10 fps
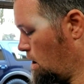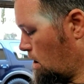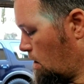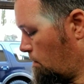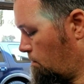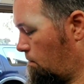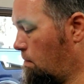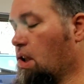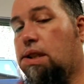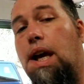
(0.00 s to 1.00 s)
Um,
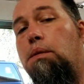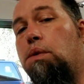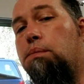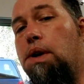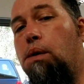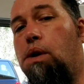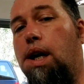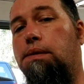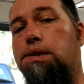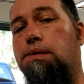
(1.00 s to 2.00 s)
this came with my
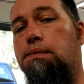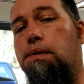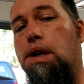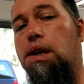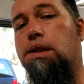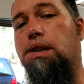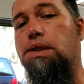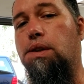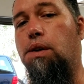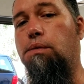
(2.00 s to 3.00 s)
wife's that's
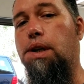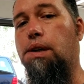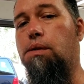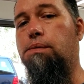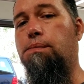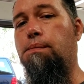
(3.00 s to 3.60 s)
in her vehicle.